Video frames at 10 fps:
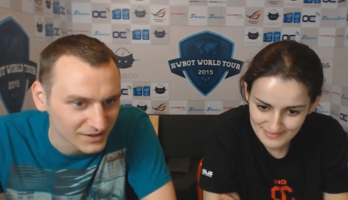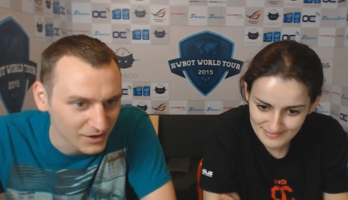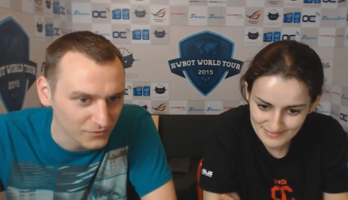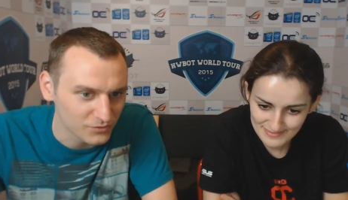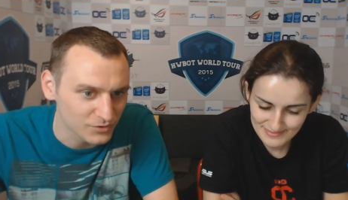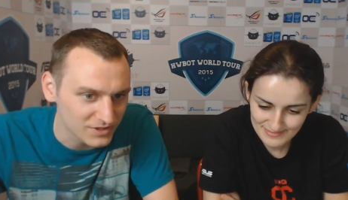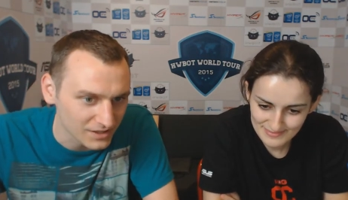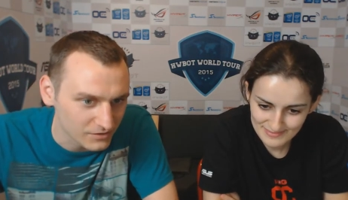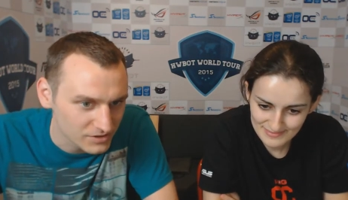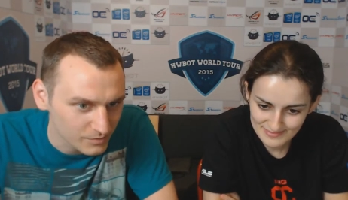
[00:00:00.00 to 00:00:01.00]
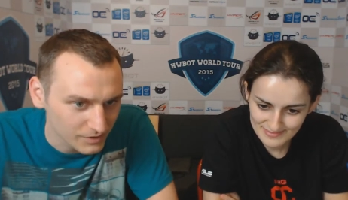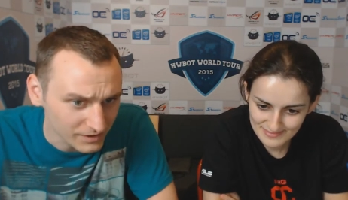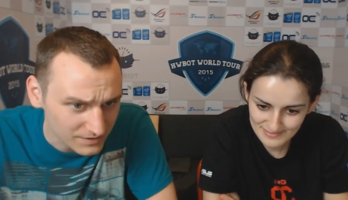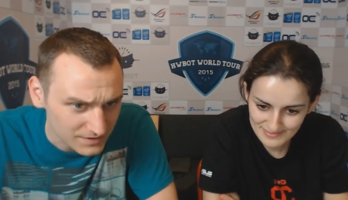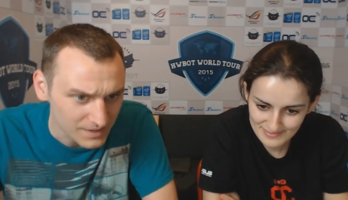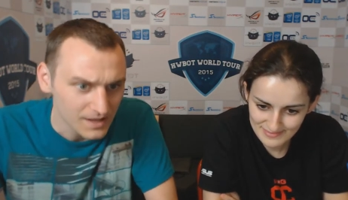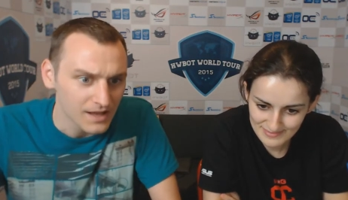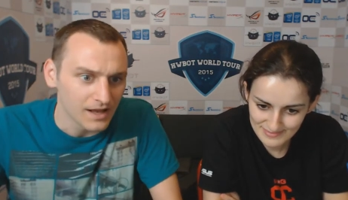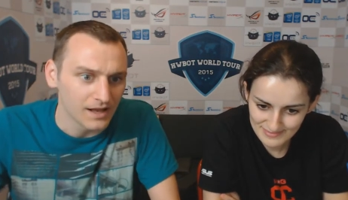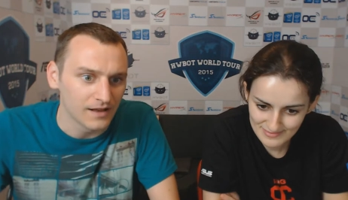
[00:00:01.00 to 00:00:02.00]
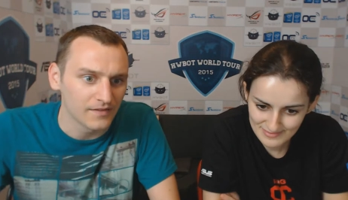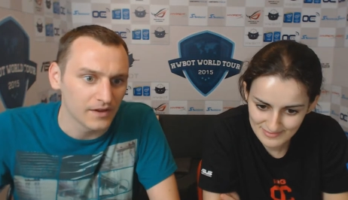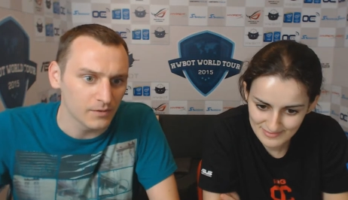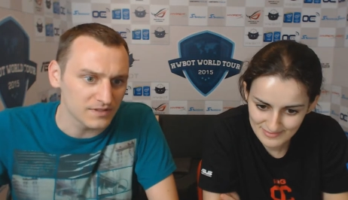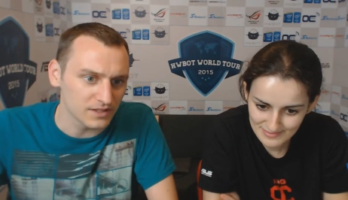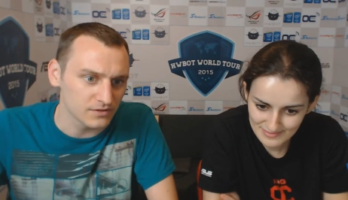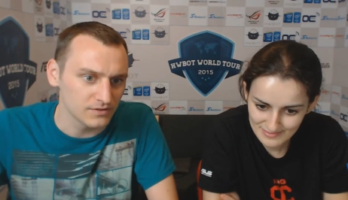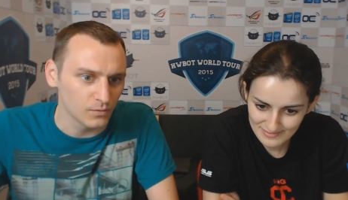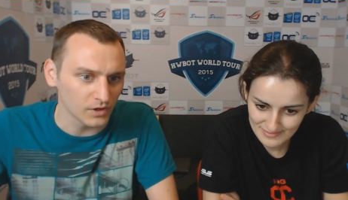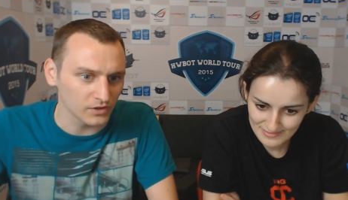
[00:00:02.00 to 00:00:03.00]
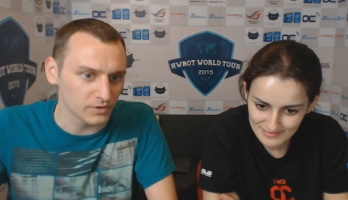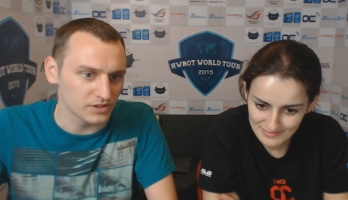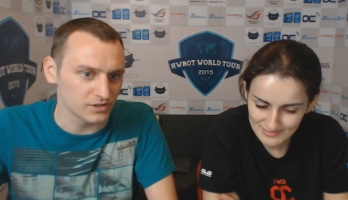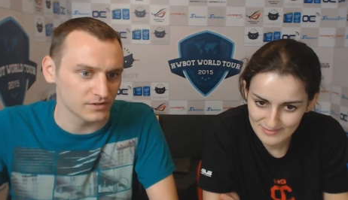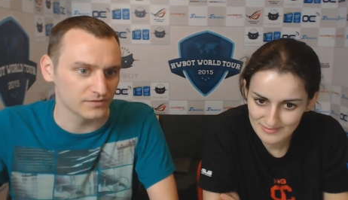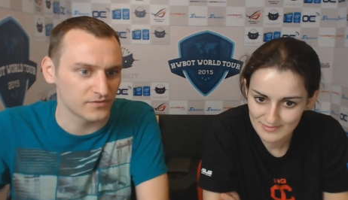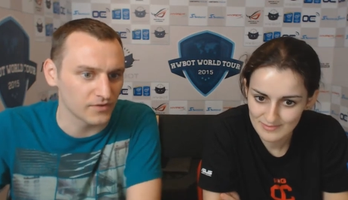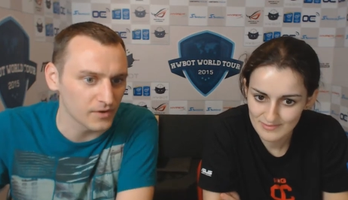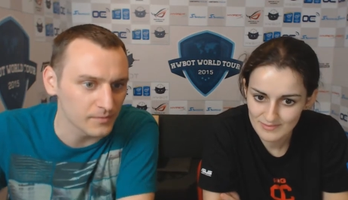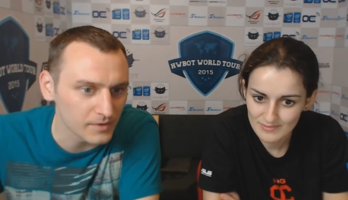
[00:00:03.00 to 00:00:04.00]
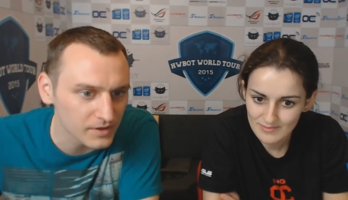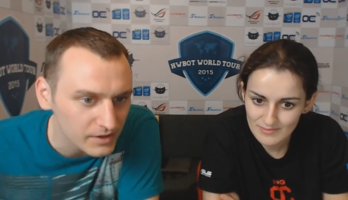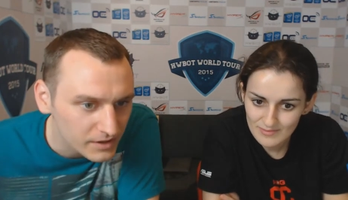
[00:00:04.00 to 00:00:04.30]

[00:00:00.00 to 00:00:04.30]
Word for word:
Speaker 1: of course, ROG products. There was actually one question from